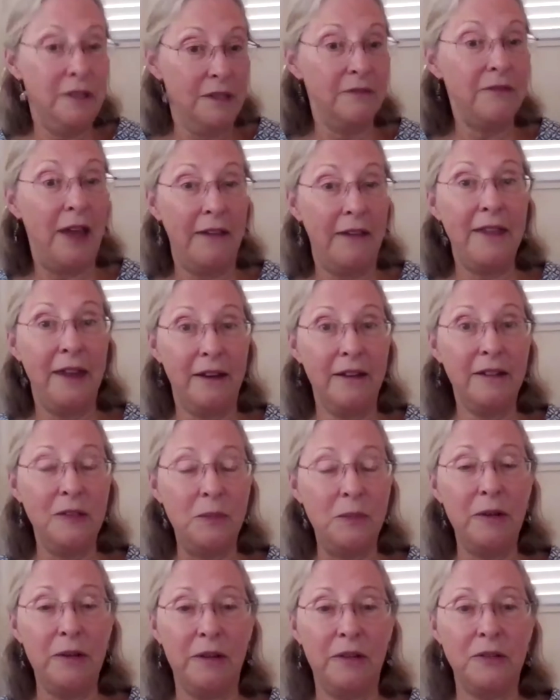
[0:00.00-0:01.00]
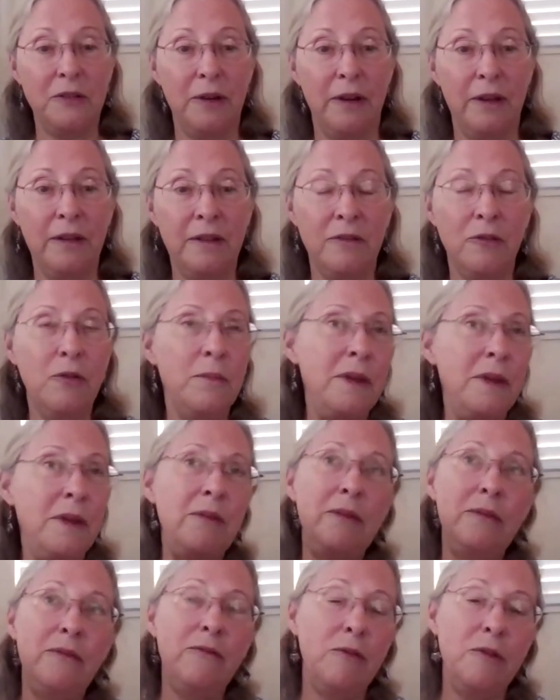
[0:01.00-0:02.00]
had that experience, right? Or
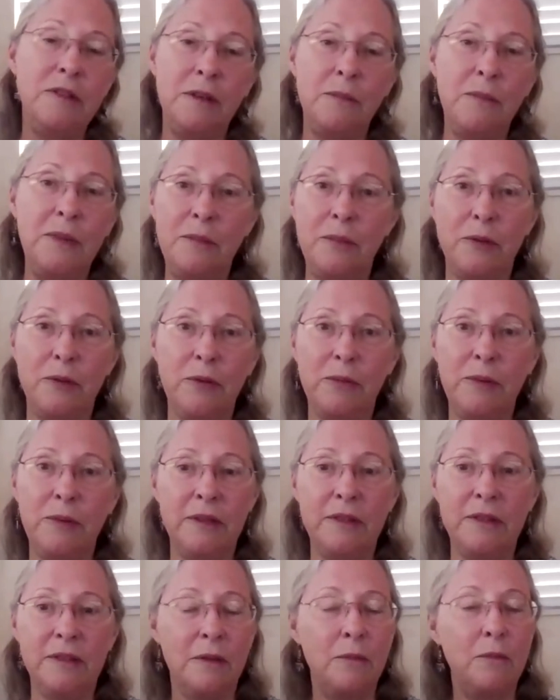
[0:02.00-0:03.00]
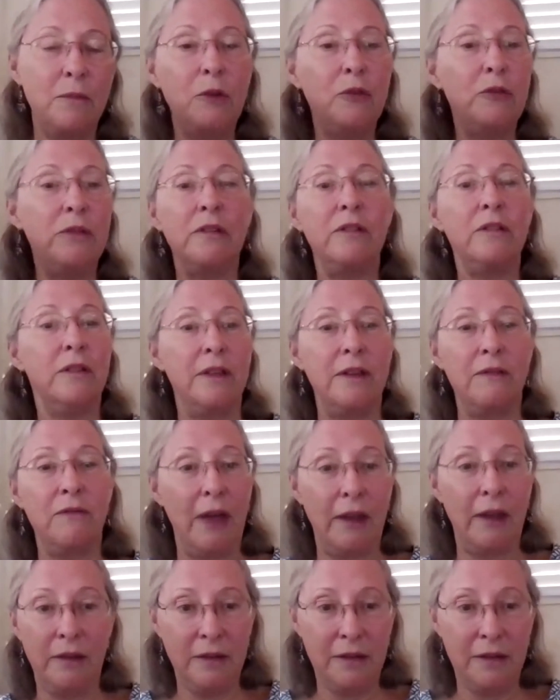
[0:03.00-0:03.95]
maybe for some people it was a musical event,